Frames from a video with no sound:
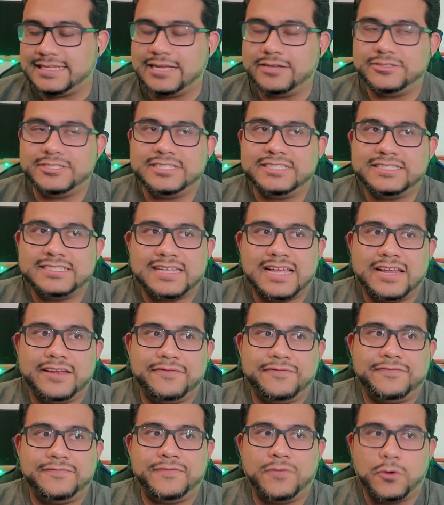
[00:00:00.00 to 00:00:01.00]
Now she's kind
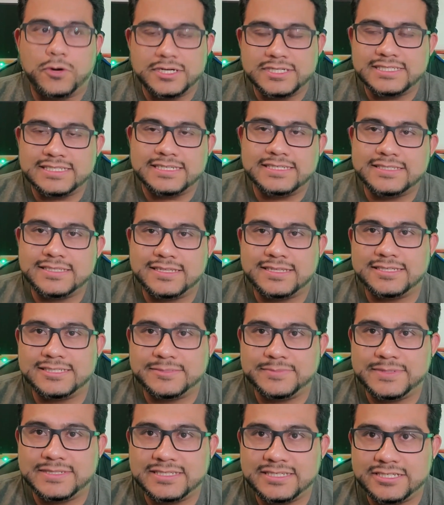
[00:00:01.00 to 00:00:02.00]
of forced into
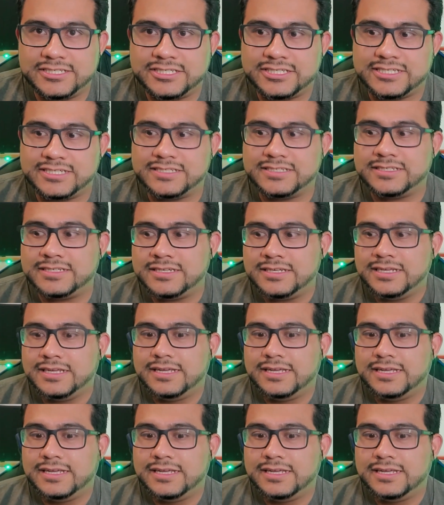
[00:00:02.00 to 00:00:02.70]
this position,